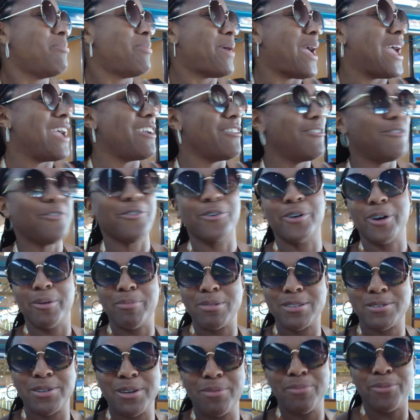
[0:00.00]
pay
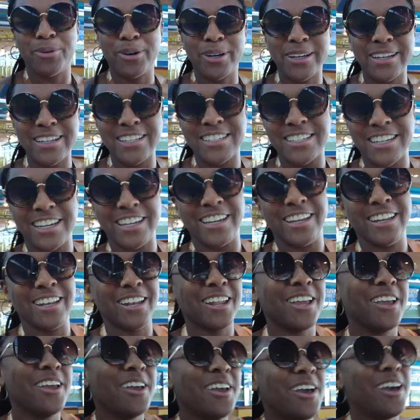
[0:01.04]
for between mortgage
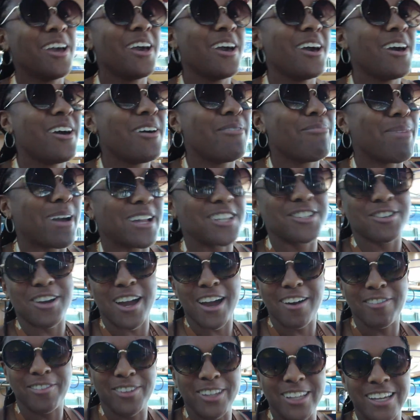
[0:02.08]
and my
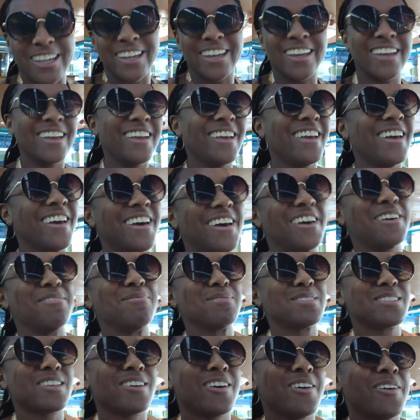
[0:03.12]
traveling.
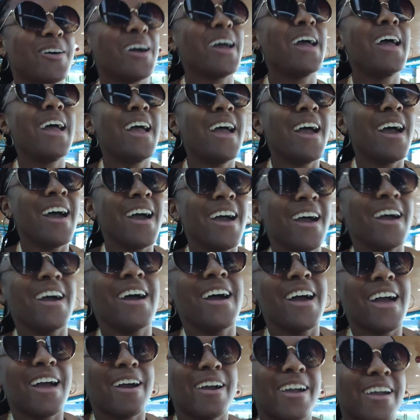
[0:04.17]
So
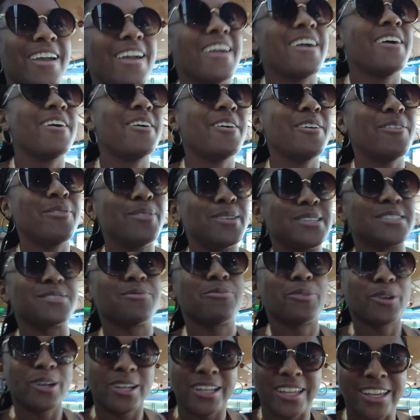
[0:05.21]
I
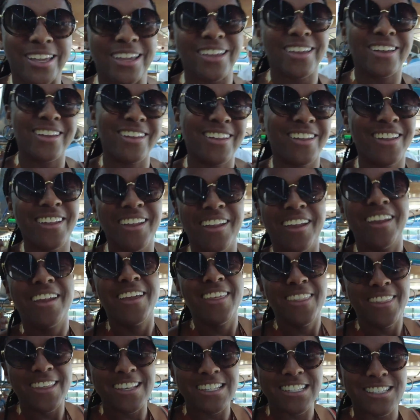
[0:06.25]
was working
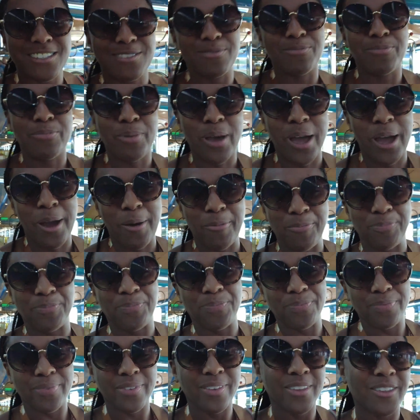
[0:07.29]
this
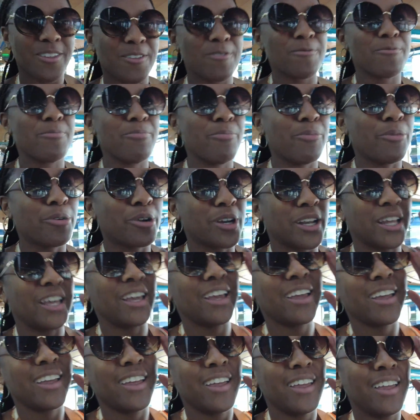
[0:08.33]

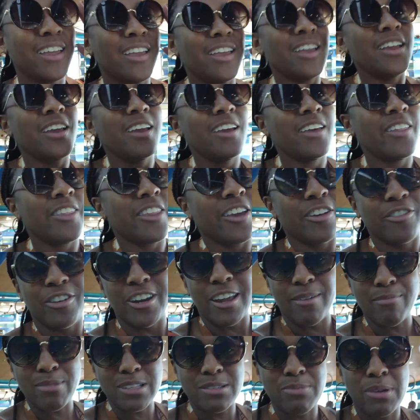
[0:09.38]
morning. The
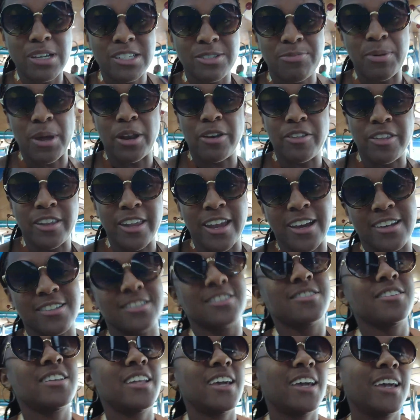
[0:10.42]
internet was much better than
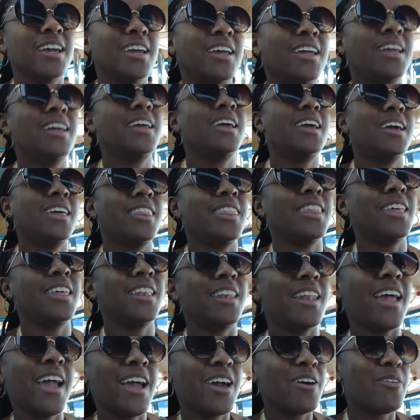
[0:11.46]
yesterday, and
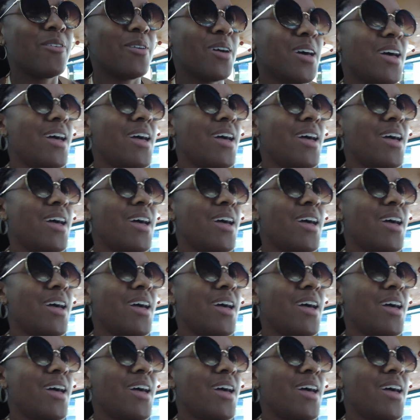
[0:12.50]
then now